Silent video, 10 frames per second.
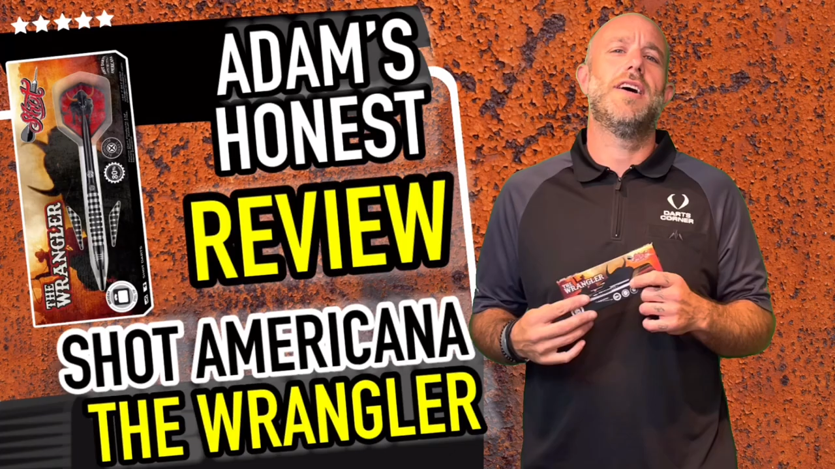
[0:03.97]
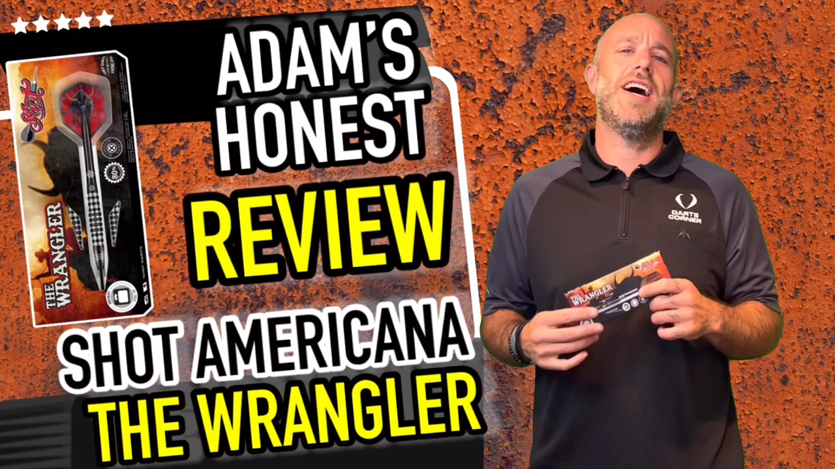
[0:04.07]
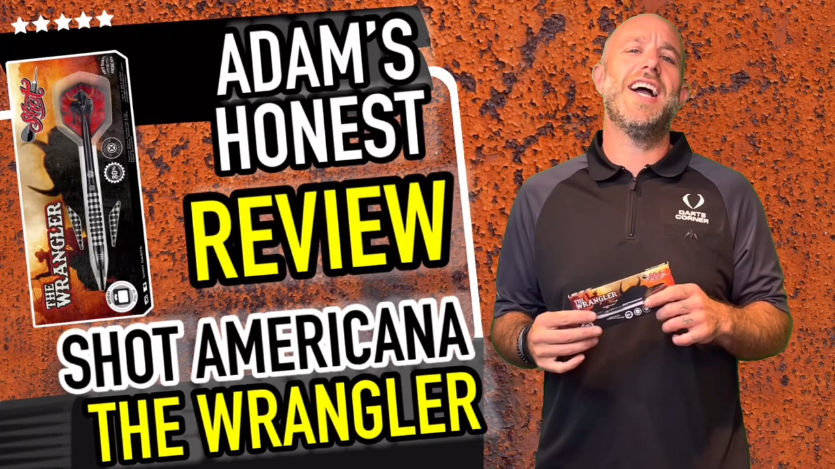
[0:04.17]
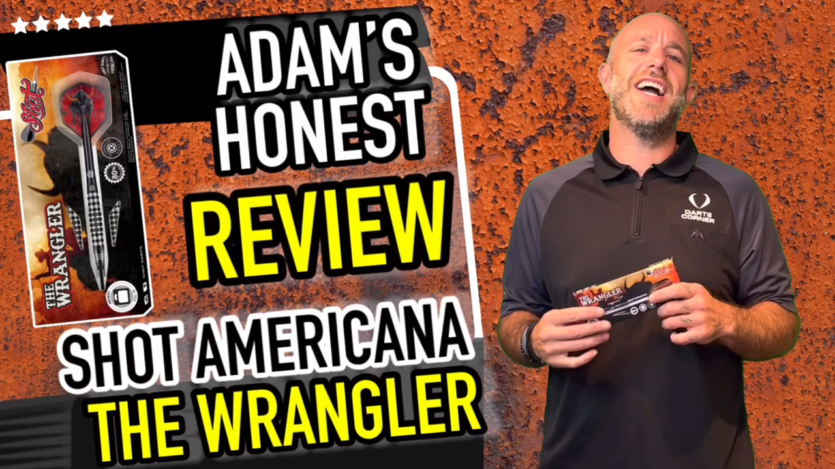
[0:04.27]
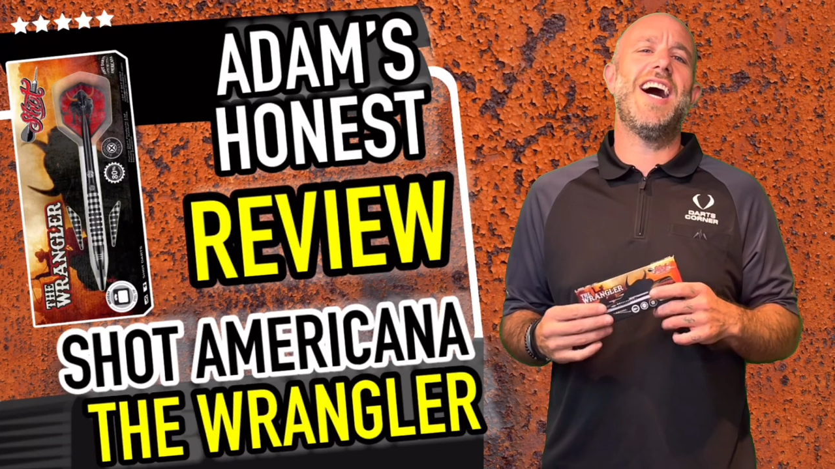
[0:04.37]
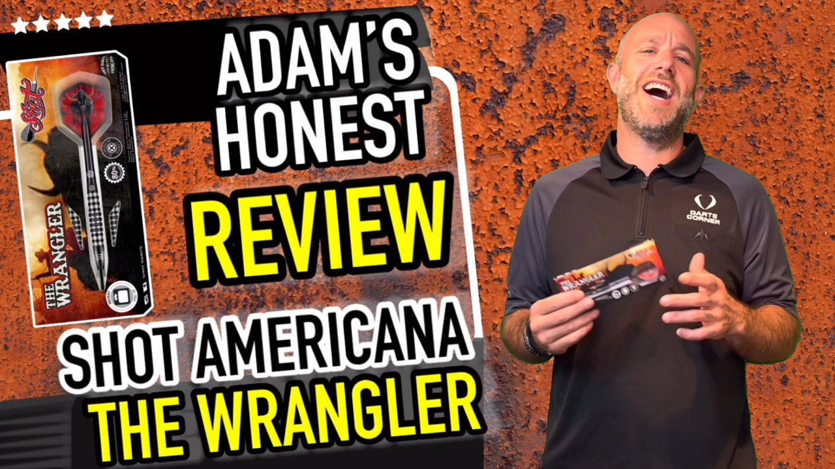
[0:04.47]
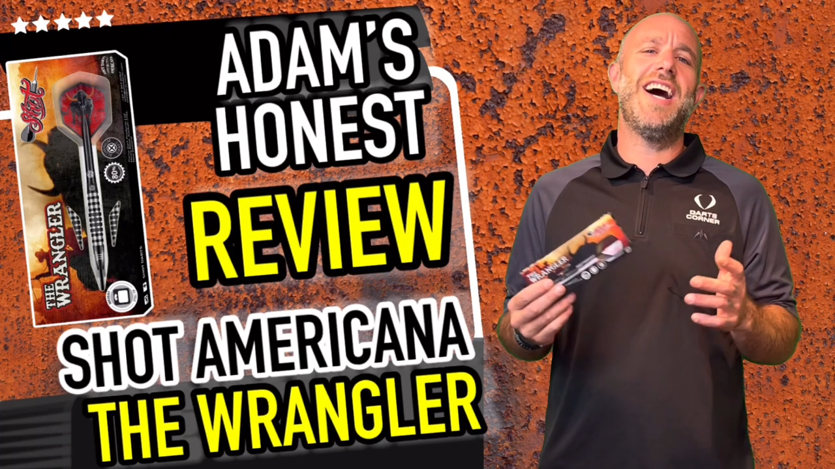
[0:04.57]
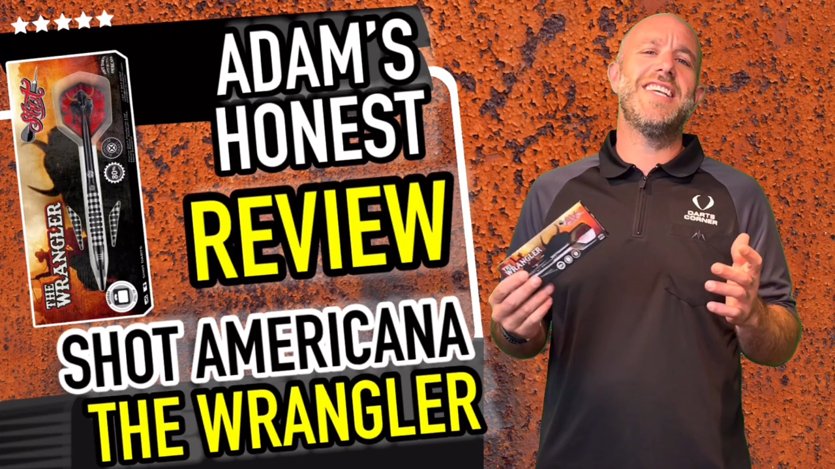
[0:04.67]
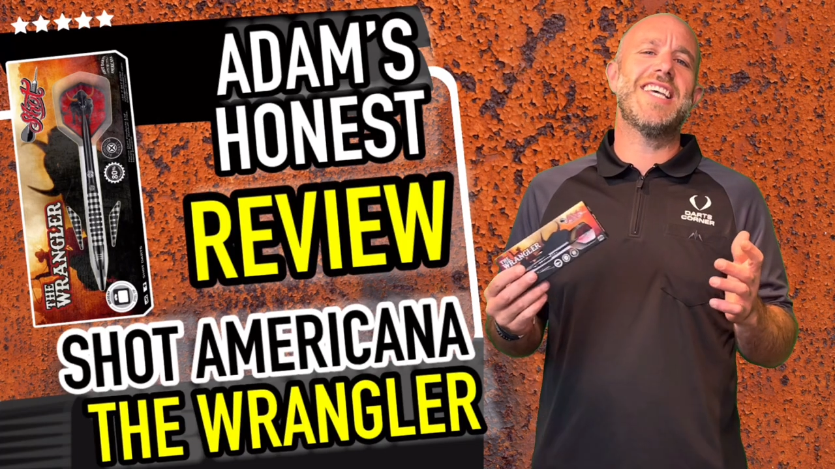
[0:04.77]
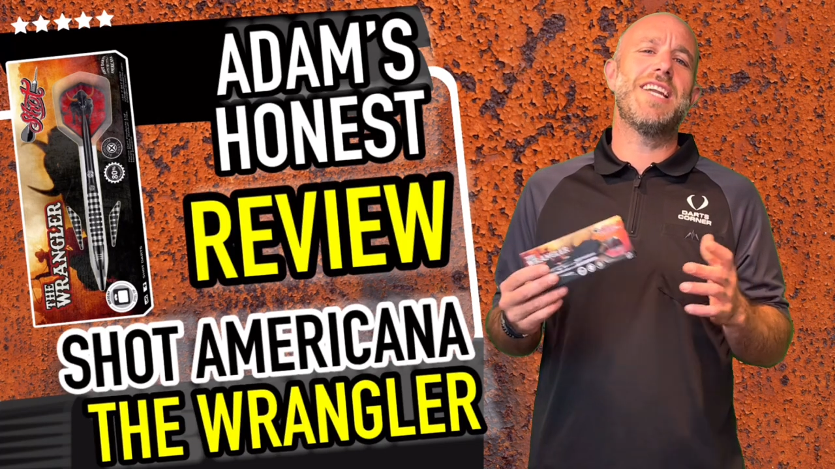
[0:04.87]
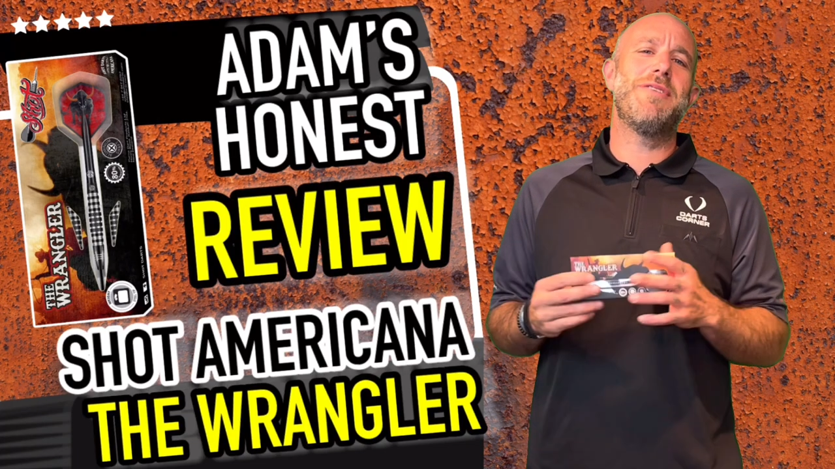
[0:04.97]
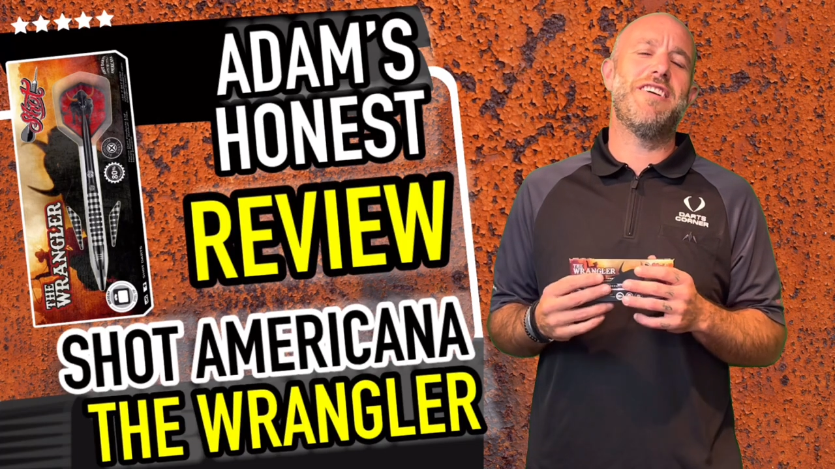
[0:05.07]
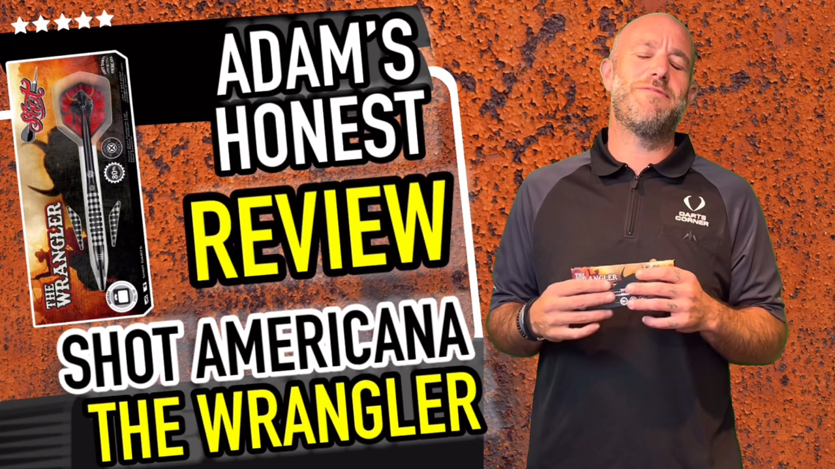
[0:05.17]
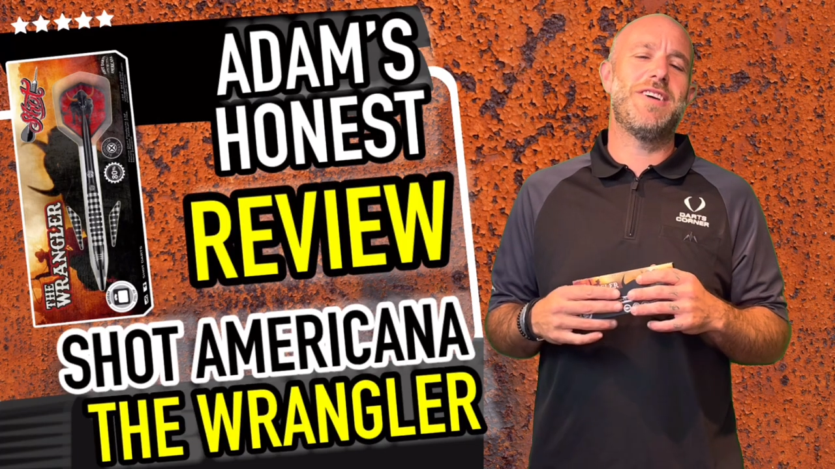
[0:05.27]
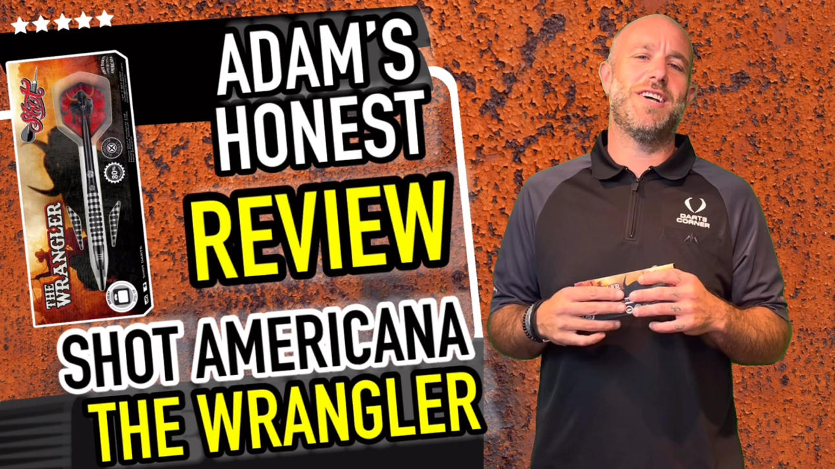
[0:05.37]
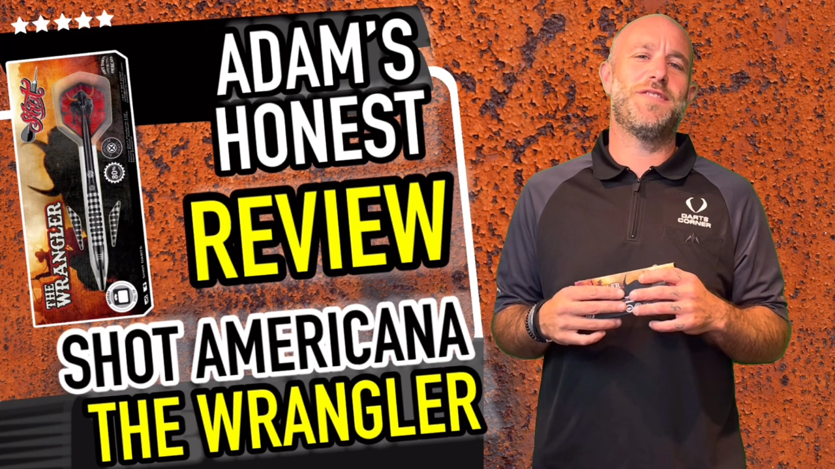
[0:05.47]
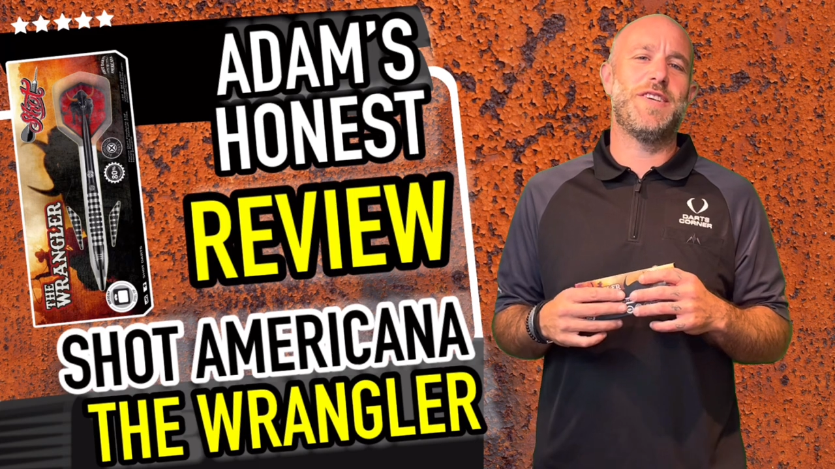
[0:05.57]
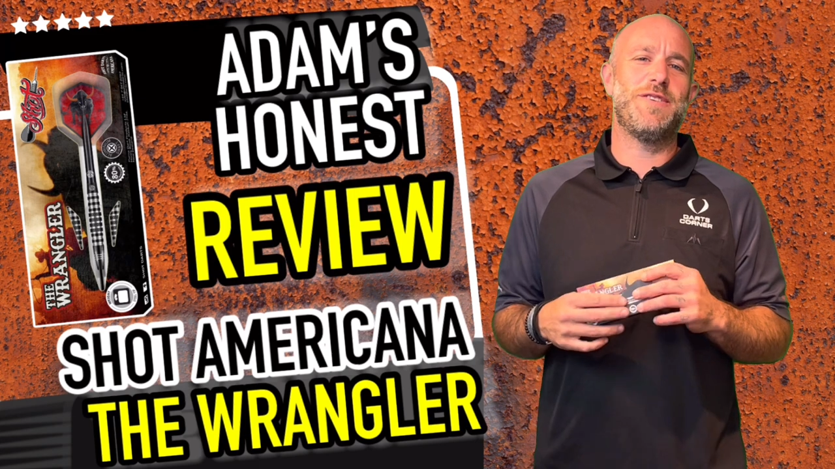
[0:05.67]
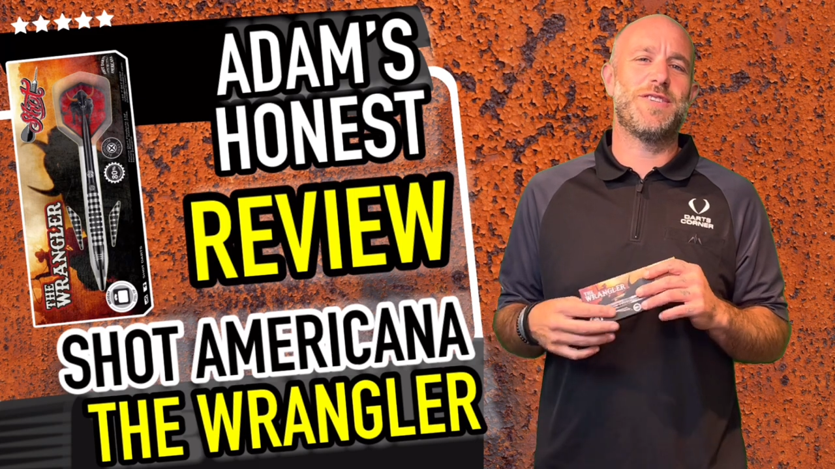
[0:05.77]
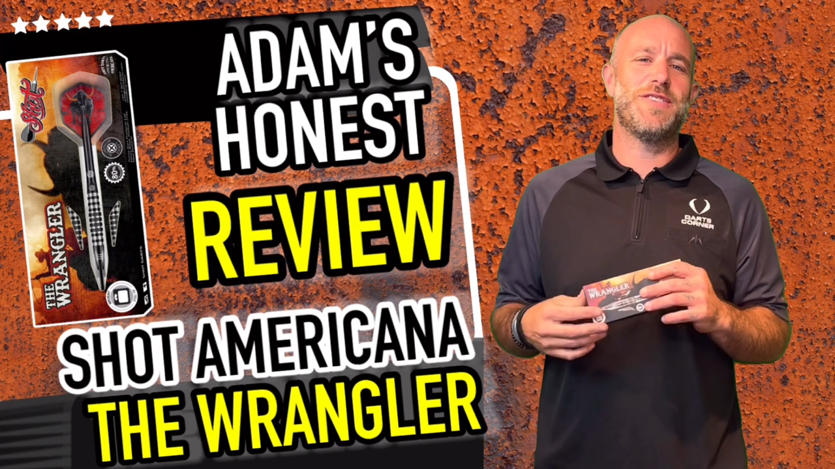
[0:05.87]
Hi guys, Adam here from
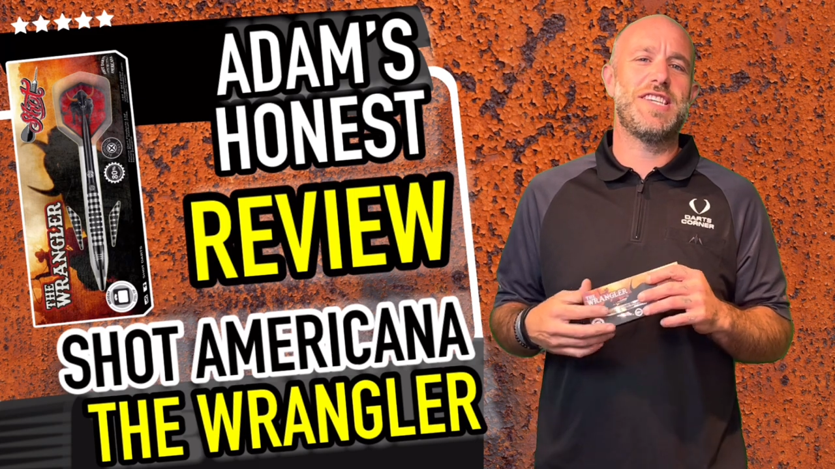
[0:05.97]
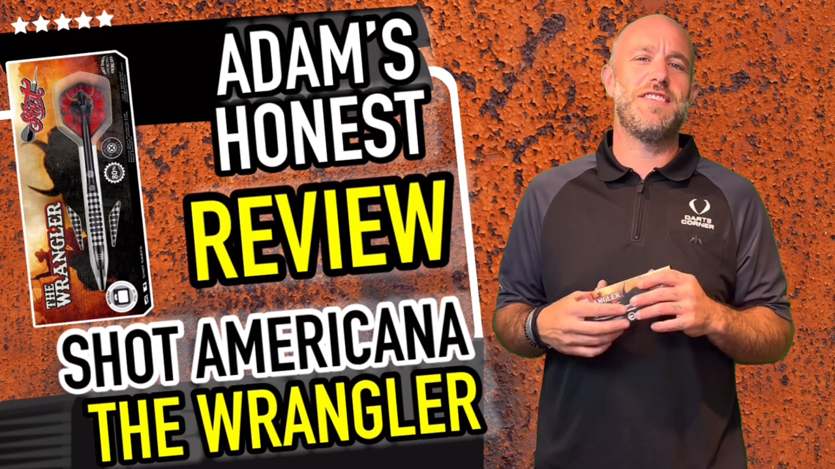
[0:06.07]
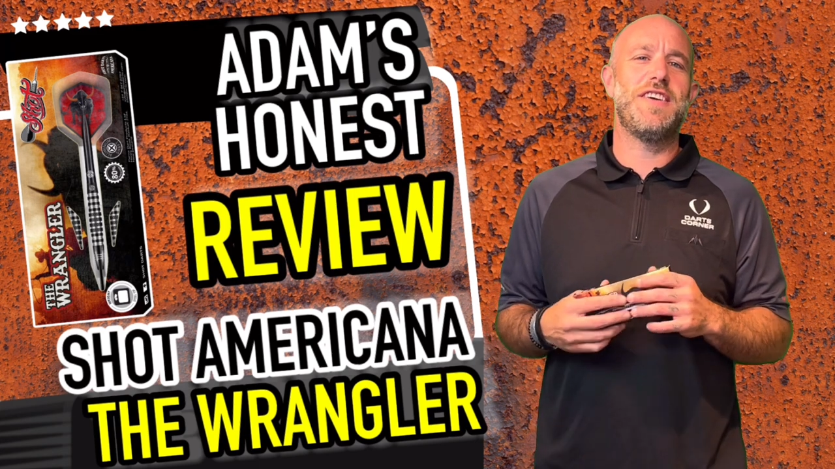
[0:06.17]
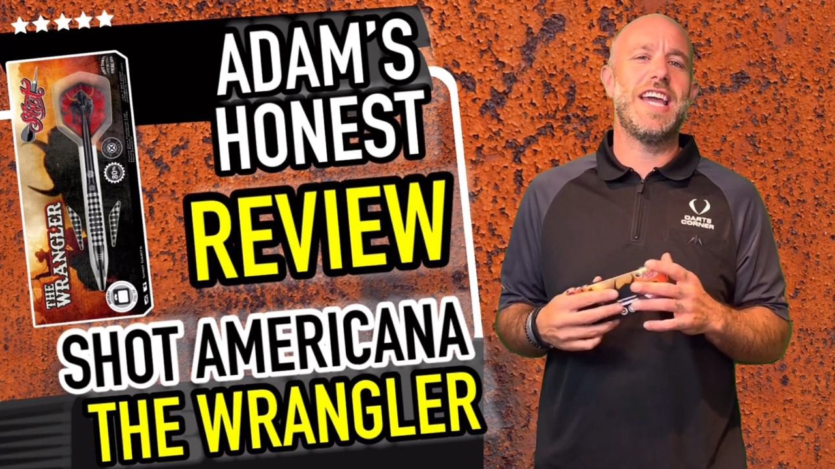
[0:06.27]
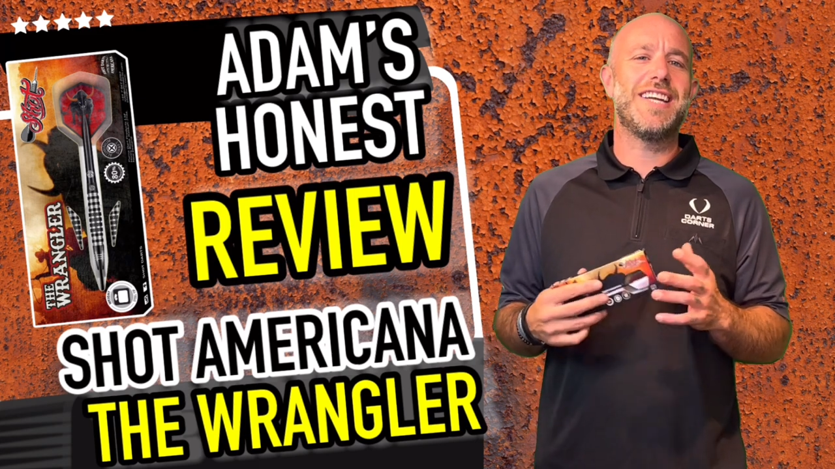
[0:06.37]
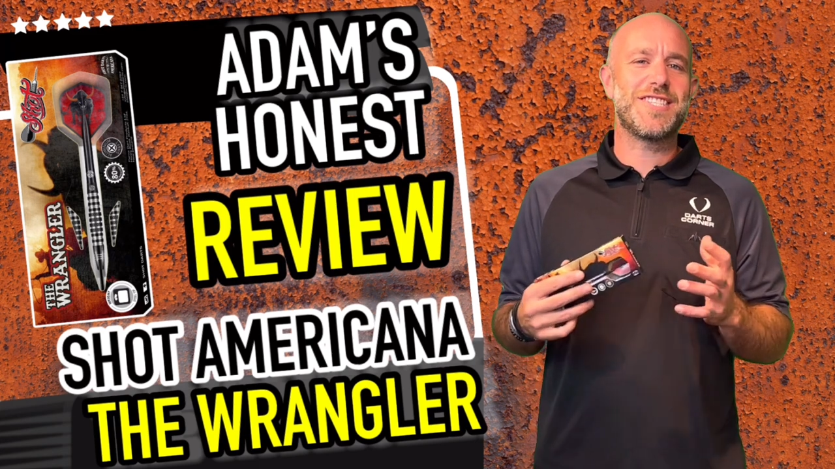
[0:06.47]
dartsreviews.tv in